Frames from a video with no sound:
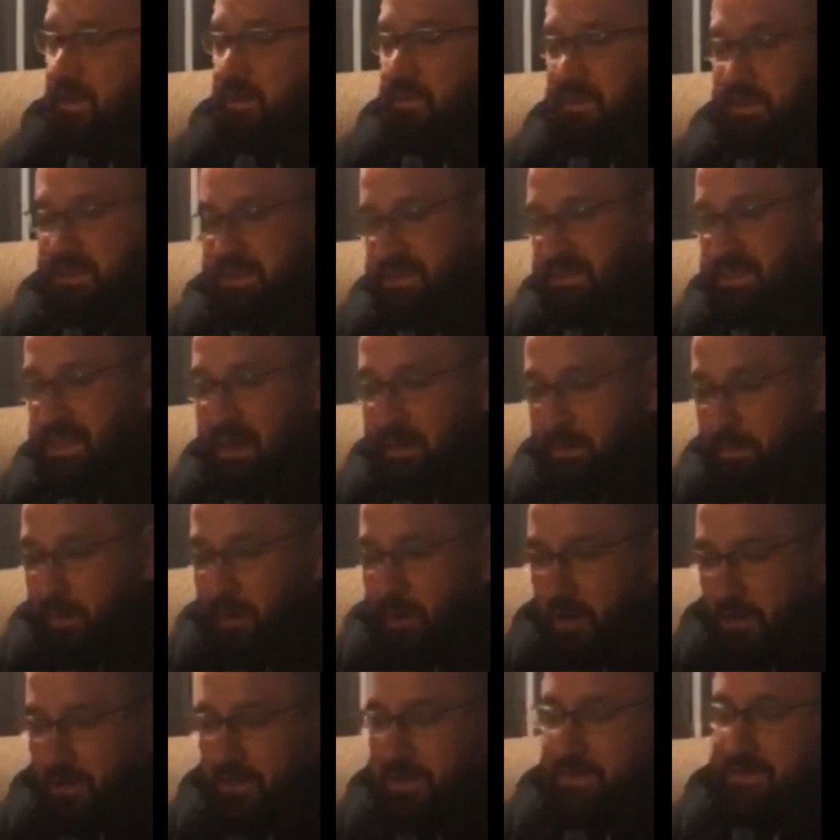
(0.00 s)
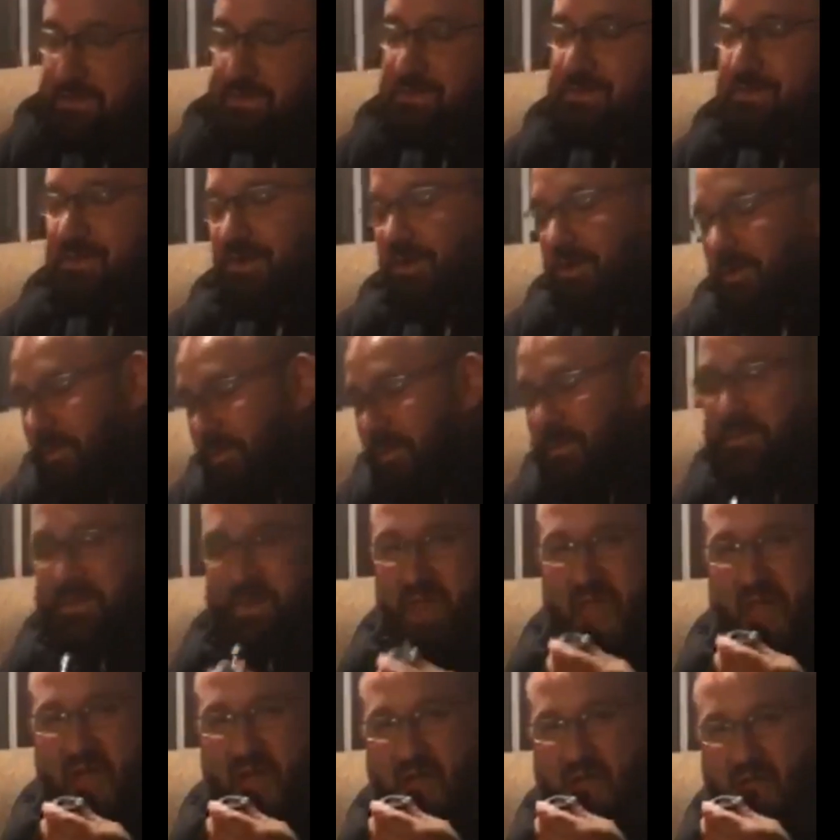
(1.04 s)
but it's not barking, so
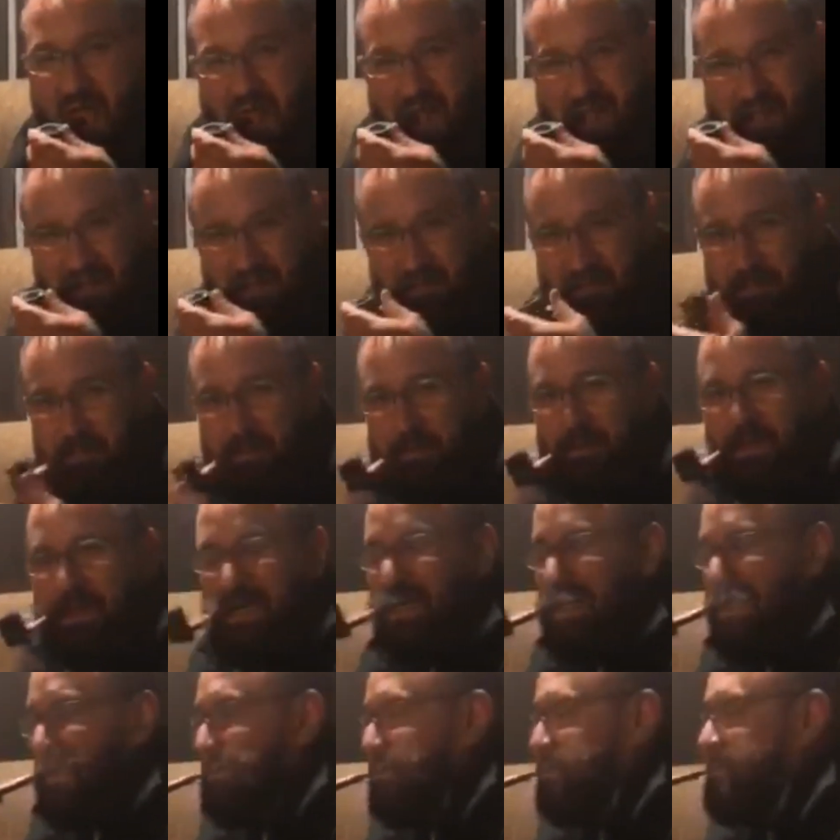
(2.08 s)
I think we're okay.